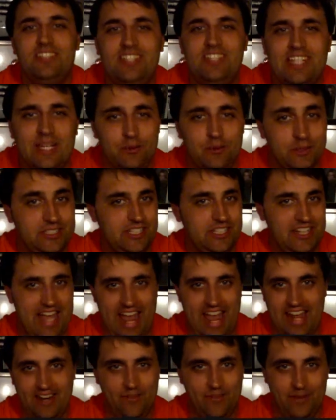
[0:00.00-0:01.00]
he wasn't
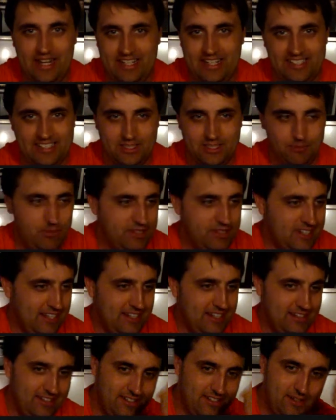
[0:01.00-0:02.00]
angry, he just
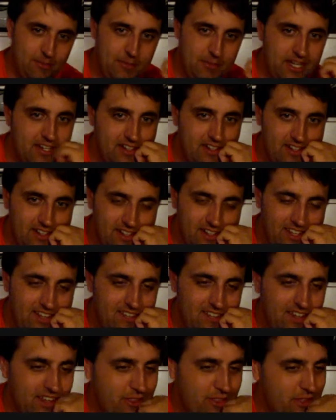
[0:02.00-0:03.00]
pretended to be, and
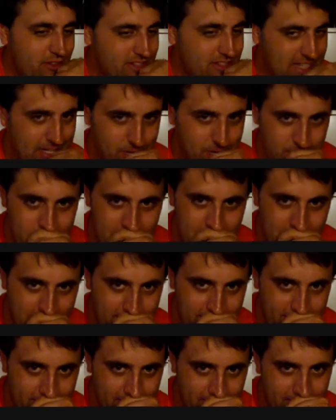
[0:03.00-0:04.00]
I thought that was kind of
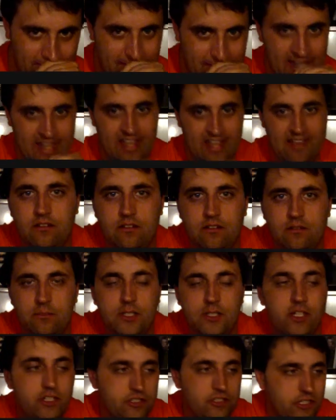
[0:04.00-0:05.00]
fun.
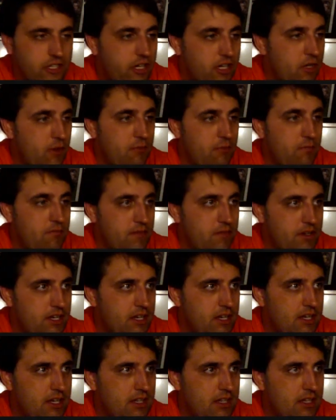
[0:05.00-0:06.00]
Because, you know,
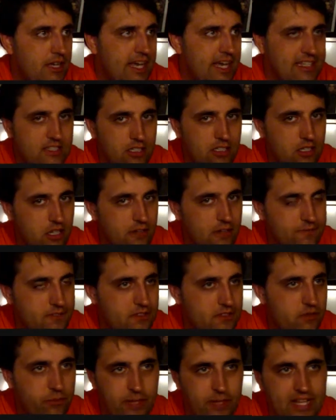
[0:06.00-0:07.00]
Hasselhoff
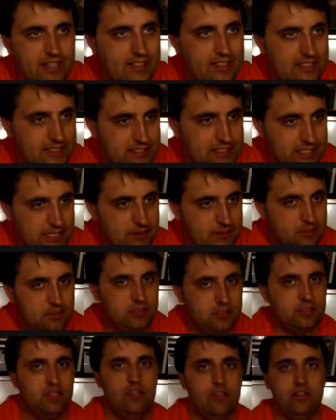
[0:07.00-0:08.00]
really
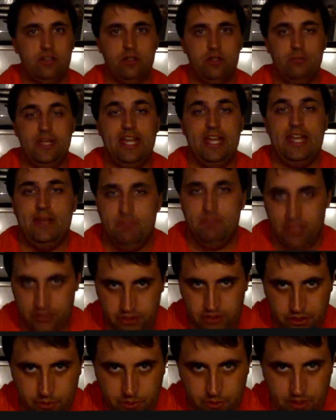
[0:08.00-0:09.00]
seems to be able
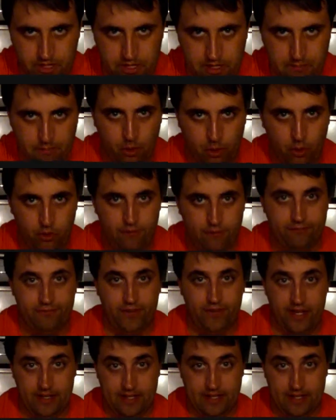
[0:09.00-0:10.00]
to poke
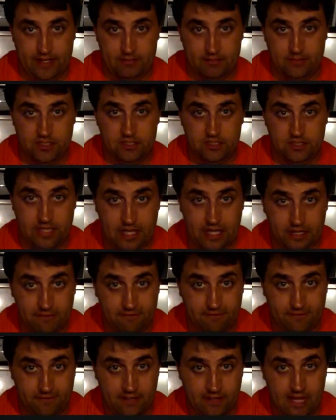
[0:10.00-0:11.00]
fun at
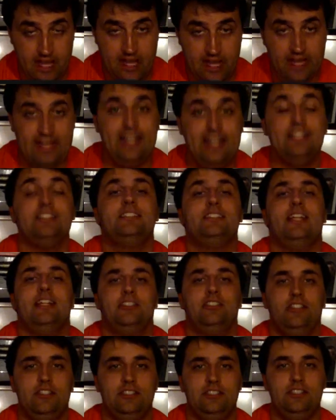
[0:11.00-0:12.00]
himself, and that's
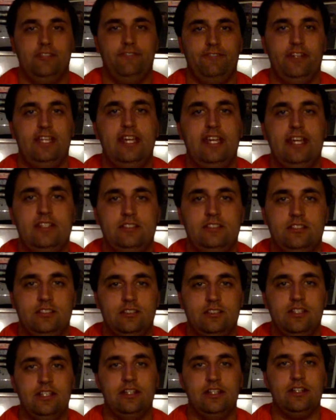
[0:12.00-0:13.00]
actually something he has
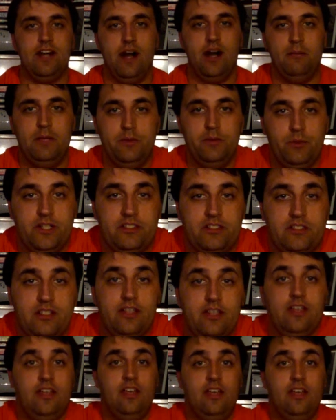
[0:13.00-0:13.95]
in common with the